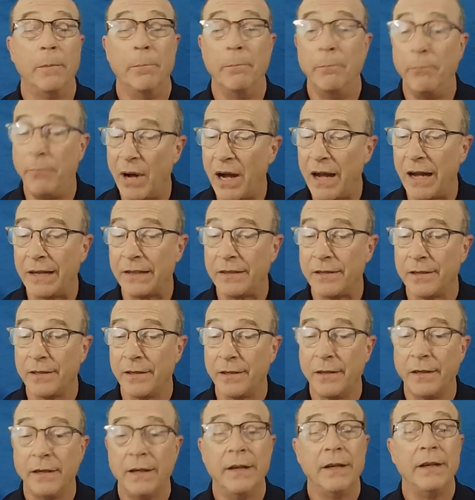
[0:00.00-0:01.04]
but
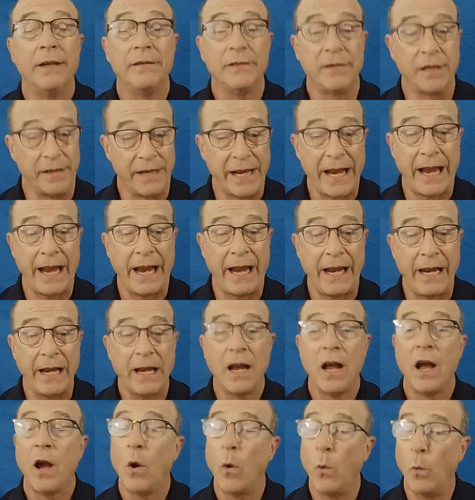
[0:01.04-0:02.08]
today
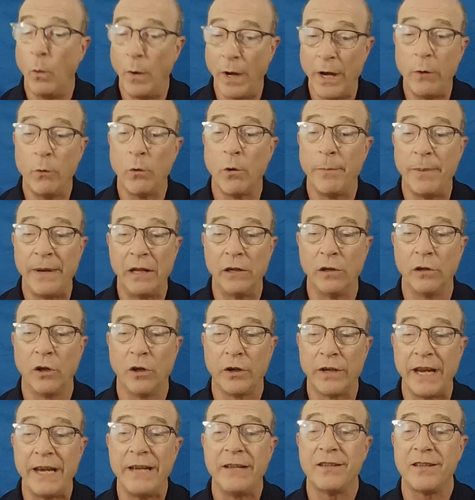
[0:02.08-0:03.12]
we will be
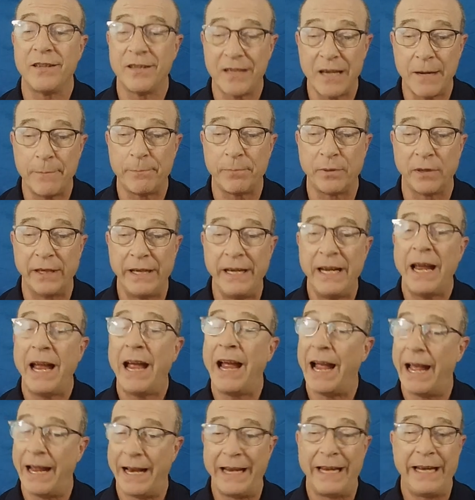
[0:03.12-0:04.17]
looking simply
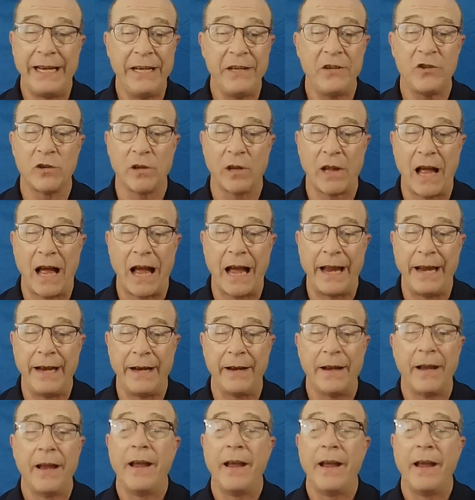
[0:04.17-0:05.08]
at each light